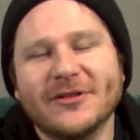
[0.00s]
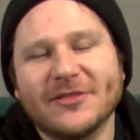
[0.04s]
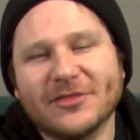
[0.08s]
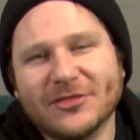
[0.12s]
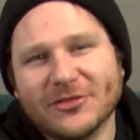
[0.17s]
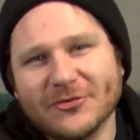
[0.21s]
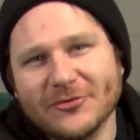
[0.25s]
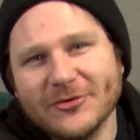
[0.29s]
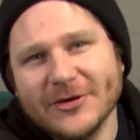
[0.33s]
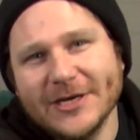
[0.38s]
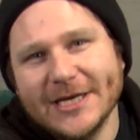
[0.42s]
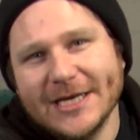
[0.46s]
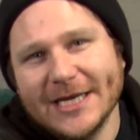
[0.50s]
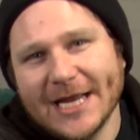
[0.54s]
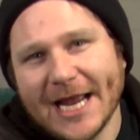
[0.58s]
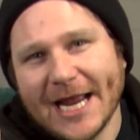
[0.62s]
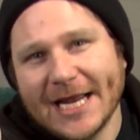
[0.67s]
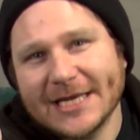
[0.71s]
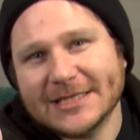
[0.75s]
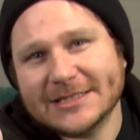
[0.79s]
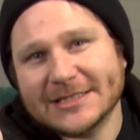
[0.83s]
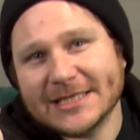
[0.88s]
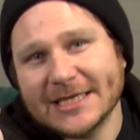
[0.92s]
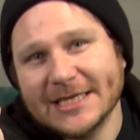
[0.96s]
3
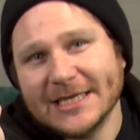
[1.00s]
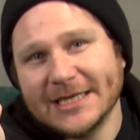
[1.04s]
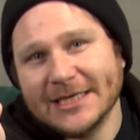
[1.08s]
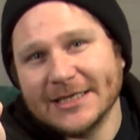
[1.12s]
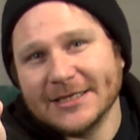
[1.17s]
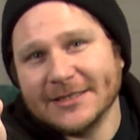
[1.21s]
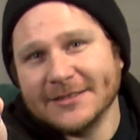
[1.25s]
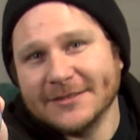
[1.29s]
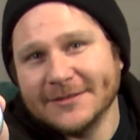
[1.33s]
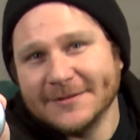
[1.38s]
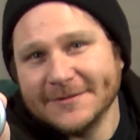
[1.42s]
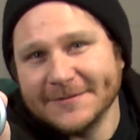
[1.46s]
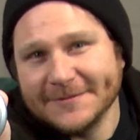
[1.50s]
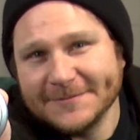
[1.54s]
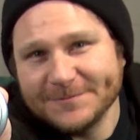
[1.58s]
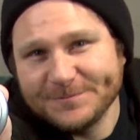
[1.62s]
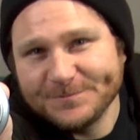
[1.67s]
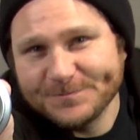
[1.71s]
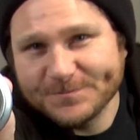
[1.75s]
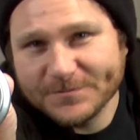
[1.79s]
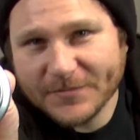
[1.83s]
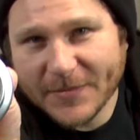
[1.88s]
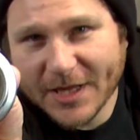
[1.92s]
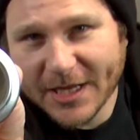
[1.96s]
18.
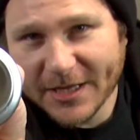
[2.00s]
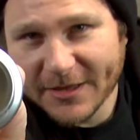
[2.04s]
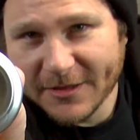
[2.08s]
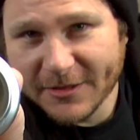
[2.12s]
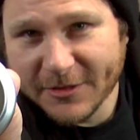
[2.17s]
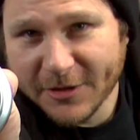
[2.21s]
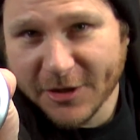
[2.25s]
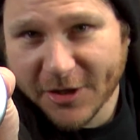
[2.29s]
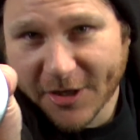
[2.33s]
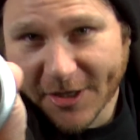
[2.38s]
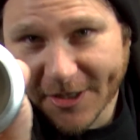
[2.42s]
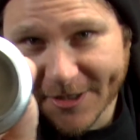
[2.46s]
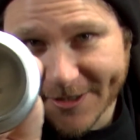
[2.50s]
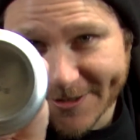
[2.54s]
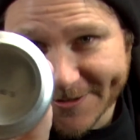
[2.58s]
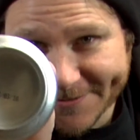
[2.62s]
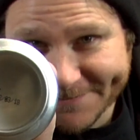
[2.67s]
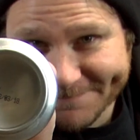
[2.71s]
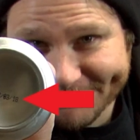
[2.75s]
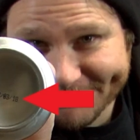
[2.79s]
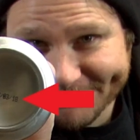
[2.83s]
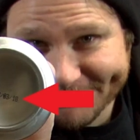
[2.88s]
Look. Okay.